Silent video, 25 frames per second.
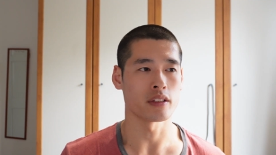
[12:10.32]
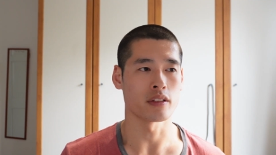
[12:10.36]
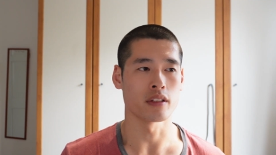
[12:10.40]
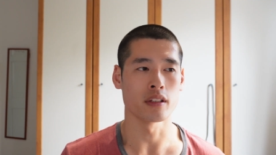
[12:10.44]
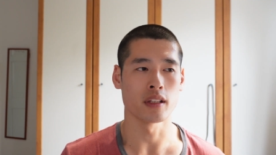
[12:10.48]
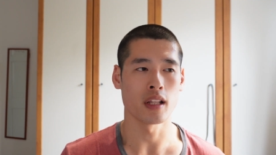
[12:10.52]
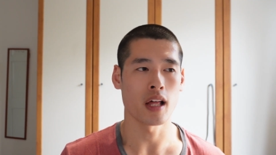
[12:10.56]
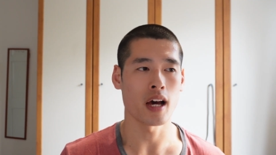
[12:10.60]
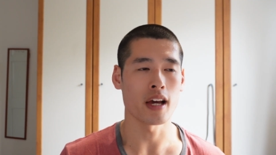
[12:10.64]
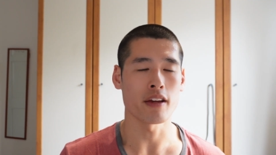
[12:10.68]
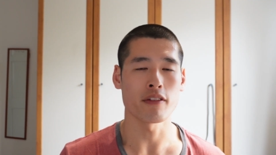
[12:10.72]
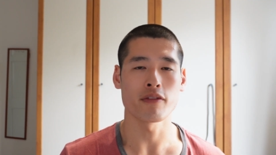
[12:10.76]

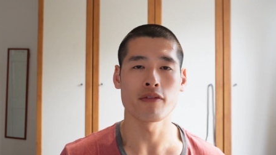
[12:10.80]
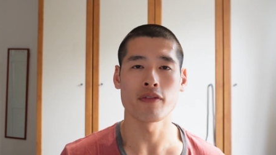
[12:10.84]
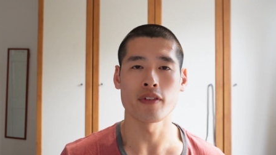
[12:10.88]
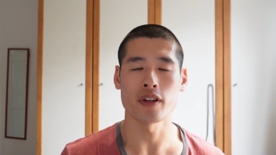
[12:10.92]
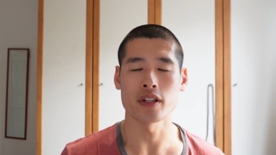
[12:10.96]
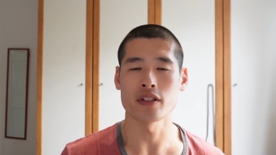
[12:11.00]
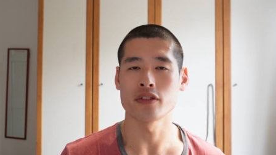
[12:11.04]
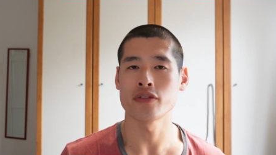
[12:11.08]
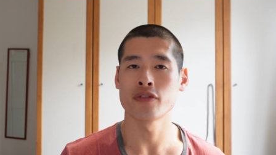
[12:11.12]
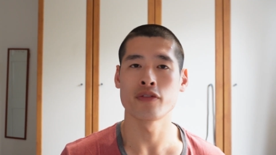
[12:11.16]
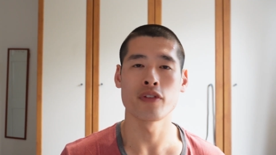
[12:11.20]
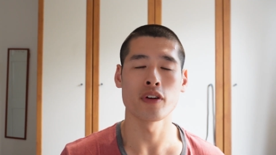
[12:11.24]
Life
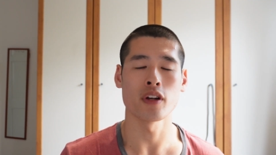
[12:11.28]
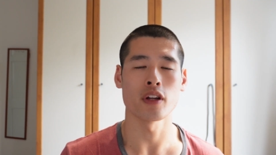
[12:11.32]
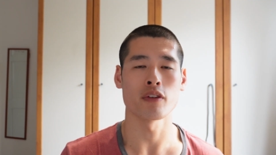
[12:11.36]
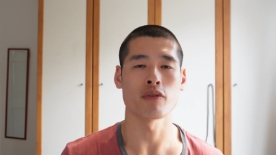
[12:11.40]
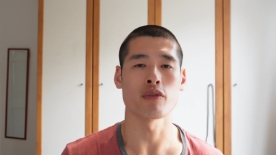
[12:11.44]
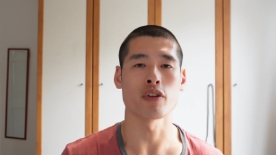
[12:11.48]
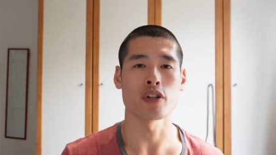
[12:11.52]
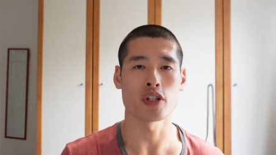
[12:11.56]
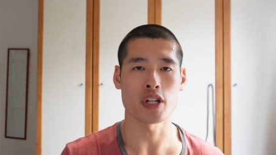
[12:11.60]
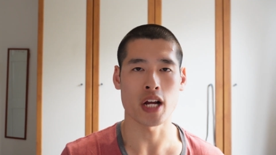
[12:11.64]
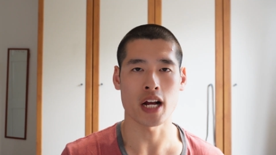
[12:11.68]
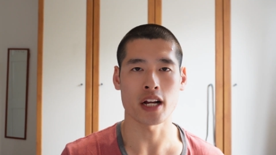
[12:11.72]
is full
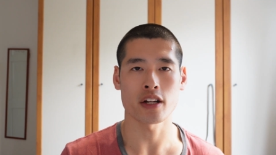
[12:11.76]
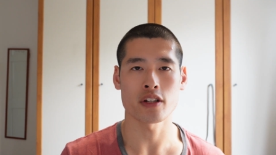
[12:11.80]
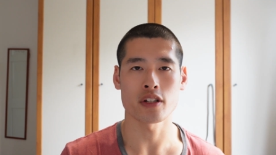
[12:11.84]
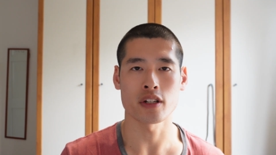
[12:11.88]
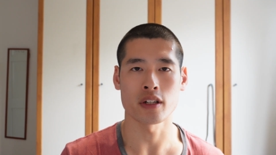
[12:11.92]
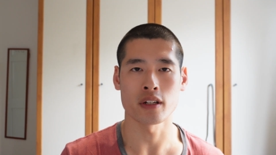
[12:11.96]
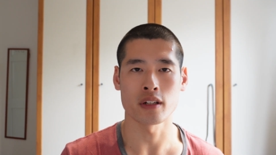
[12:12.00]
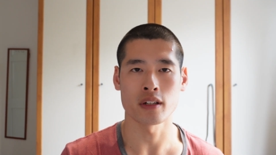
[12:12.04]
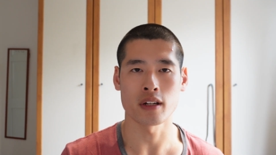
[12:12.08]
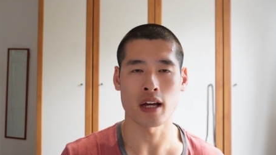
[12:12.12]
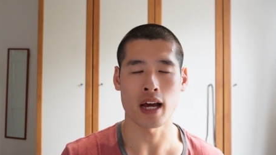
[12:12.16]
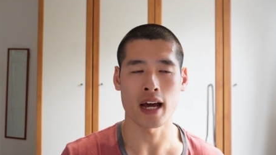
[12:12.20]
of
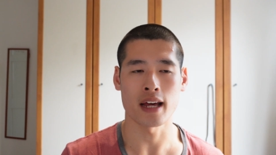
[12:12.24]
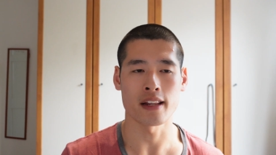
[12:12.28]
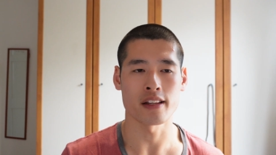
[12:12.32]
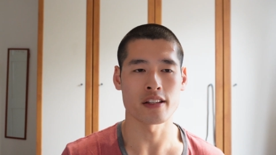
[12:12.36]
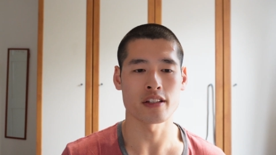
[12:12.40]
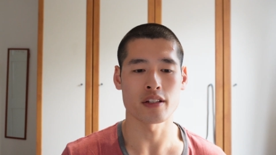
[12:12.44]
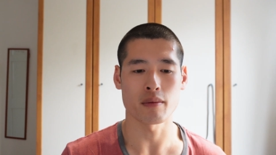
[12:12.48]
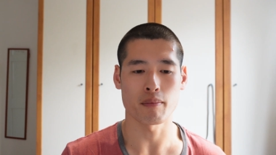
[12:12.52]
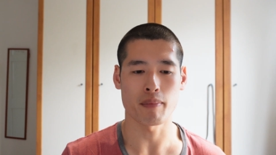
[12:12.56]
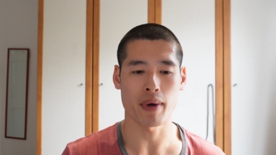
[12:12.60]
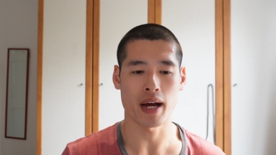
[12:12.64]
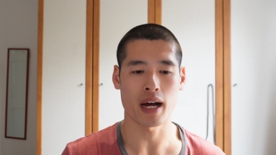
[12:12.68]
rejection, and
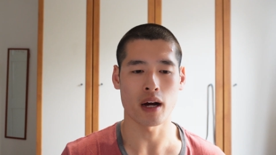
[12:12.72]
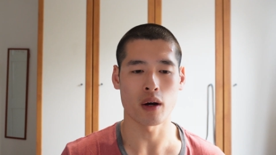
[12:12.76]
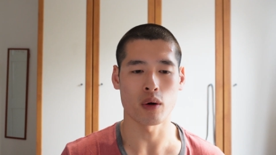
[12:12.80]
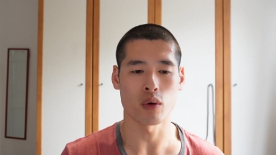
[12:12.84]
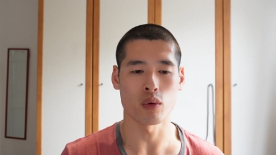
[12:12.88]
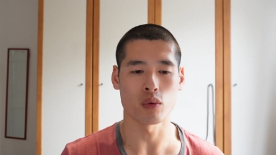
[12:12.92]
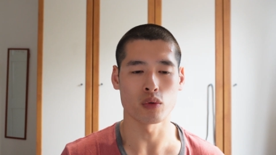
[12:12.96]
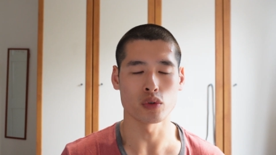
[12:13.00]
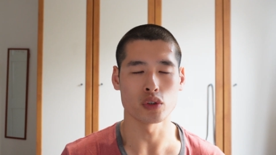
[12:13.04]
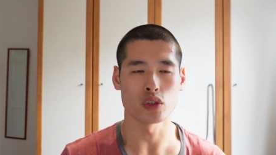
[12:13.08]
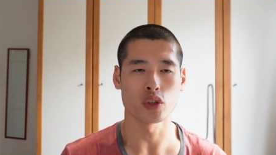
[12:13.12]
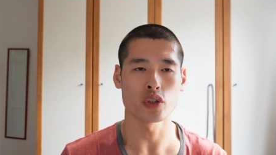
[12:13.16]
it's
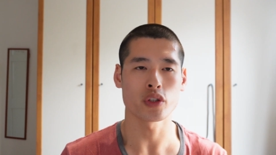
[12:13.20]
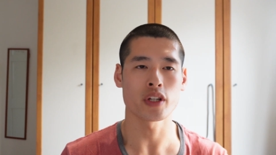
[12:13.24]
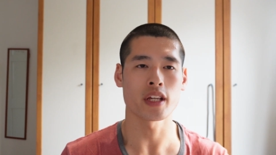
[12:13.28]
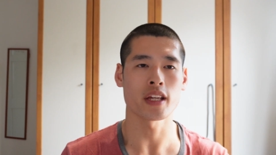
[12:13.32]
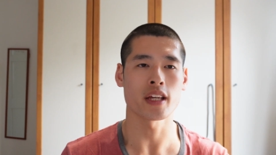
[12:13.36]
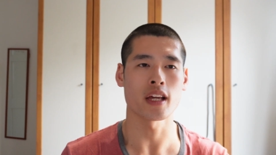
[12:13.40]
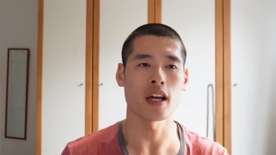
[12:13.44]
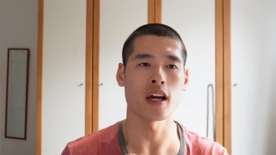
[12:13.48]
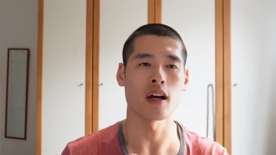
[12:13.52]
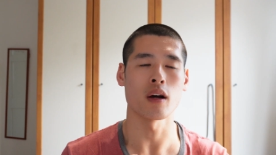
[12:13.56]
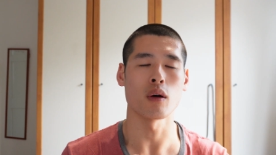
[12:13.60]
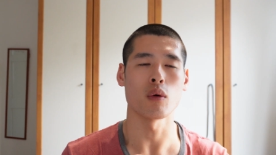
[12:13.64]
about
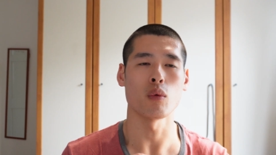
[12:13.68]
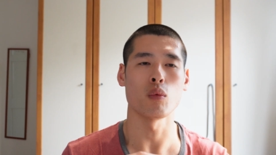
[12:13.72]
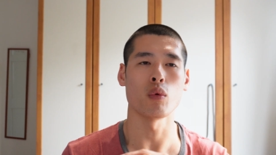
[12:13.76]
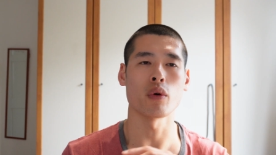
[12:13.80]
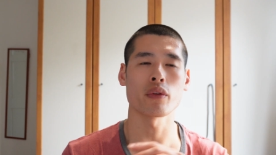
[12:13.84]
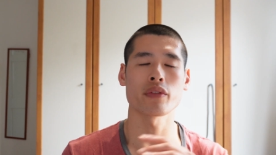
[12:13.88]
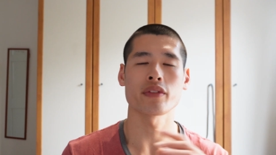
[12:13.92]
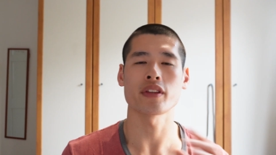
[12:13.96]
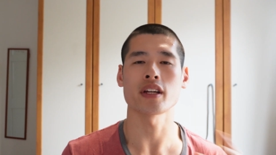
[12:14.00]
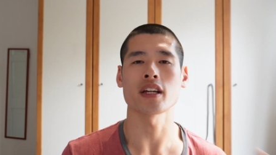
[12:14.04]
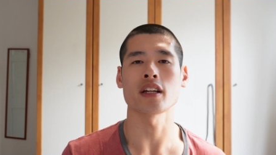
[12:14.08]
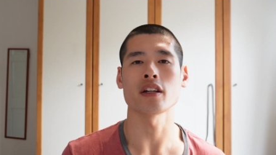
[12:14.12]
looking at
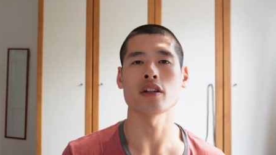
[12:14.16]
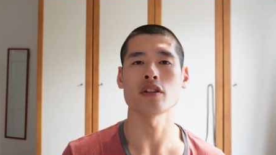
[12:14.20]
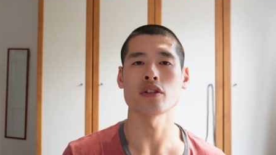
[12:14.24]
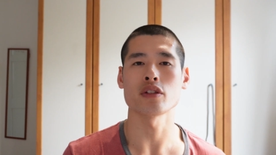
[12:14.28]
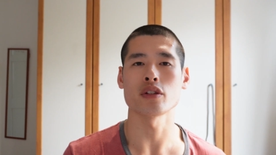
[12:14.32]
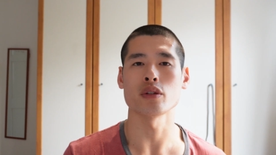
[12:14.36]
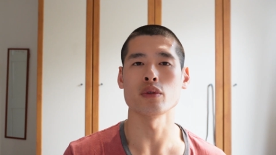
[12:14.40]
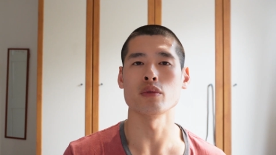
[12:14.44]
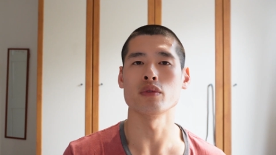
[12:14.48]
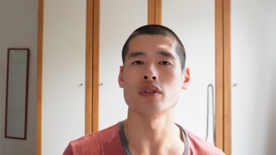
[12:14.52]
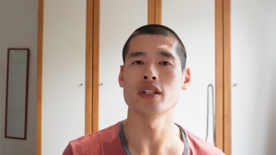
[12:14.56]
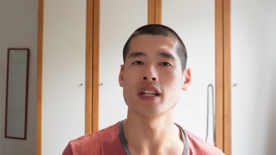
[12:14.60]
what
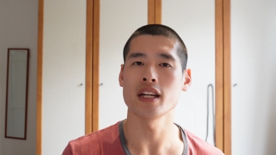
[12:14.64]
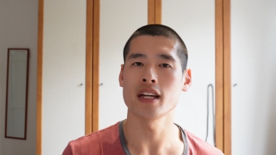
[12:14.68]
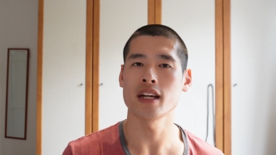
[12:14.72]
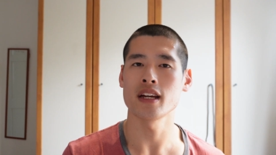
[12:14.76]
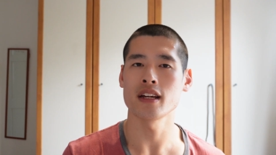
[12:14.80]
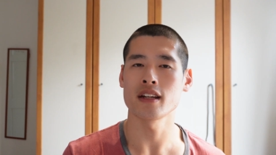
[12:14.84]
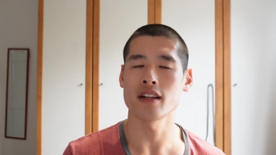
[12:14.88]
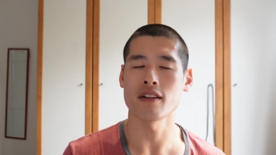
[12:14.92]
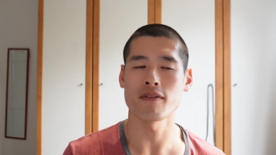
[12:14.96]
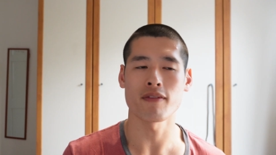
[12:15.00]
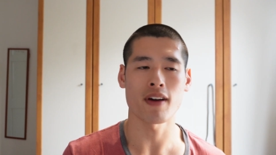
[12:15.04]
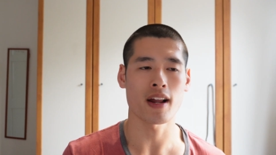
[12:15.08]
things you
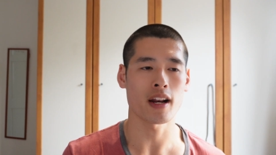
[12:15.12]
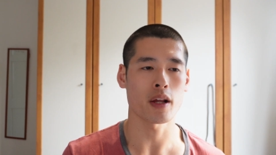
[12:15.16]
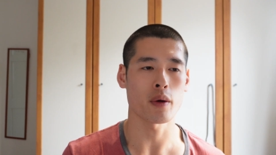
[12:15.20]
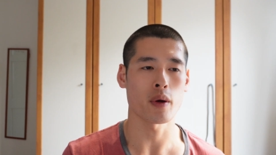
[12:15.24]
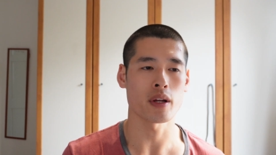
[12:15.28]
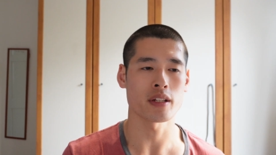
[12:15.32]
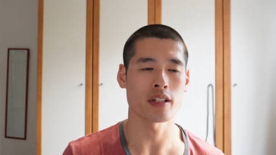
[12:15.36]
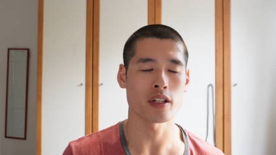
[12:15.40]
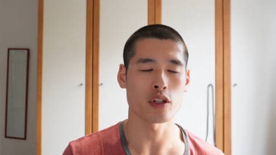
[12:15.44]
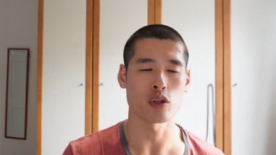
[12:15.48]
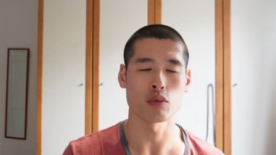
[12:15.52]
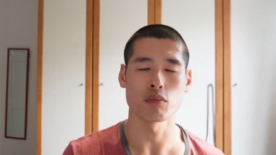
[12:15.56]
did,
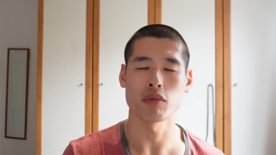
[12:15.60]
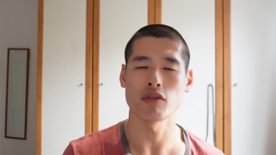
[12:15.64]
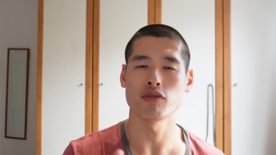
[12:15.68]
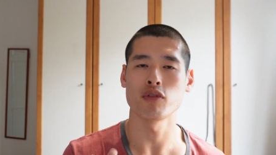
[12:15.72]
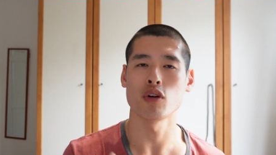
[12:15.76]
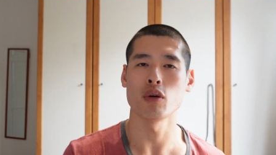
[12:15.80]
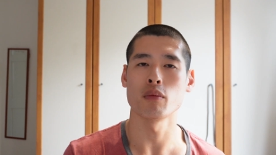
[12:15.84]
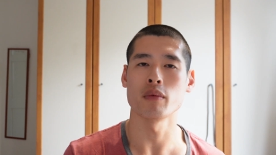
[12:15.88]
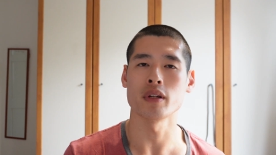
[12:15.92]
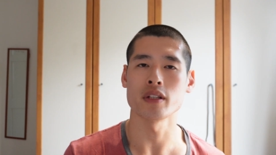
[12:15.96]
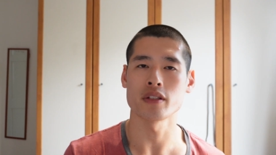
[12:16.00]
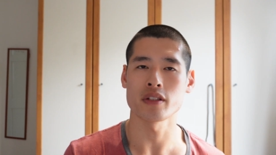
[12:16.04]
evaluating your
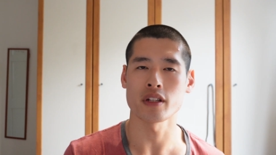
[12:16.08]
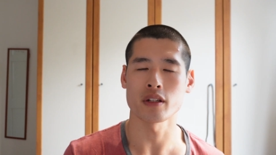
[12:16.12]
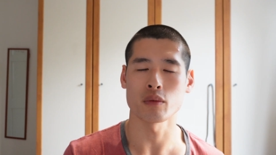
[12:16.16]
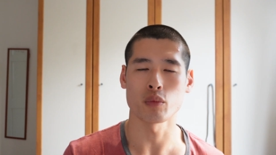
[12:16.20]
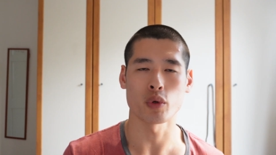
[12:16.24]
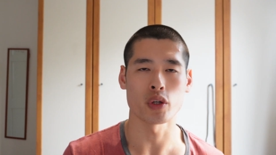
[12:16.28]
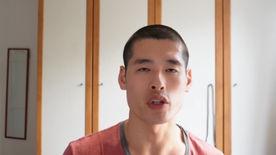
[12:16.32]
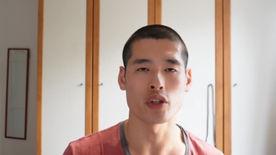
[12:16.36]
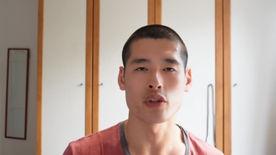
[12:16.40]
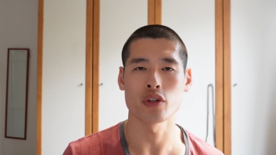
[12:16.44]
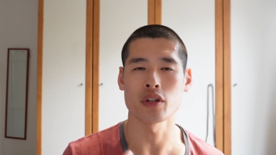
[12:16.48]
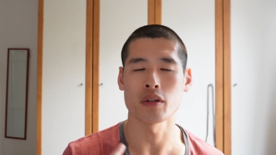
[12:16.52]
performance, and
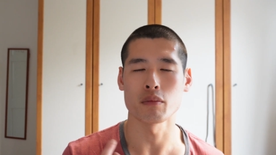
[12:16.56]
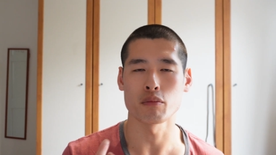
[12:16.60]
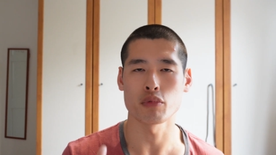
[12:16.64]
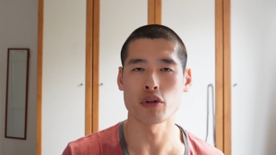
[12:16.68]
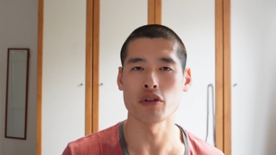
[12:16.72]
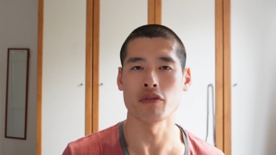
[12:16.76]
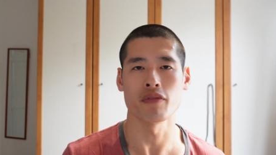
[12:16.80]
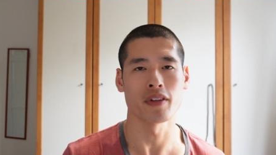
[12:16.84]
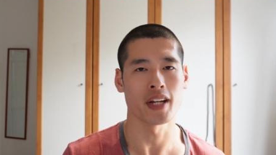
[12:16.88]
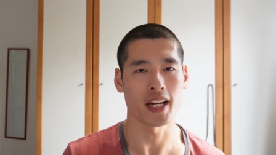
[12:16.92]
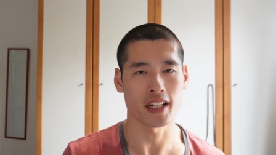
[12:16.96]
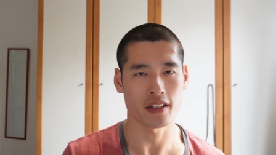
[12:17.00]
what you can
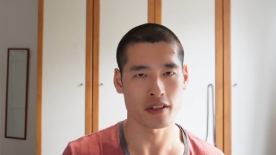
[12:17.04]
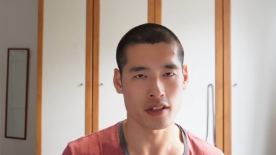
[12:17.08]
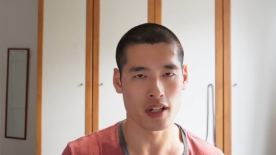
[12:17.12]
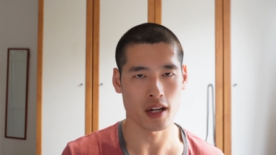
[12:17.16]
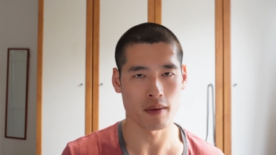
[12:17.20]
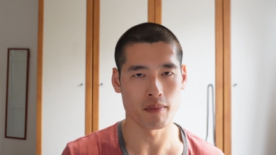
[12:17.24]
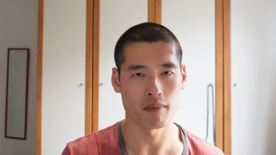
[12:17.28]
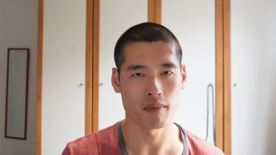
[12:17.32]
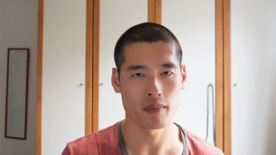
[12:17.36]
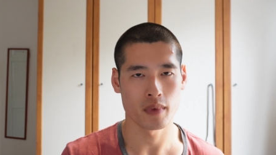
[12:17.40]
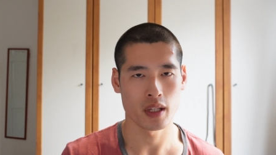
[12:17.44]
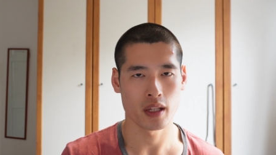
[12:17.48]
improve next time.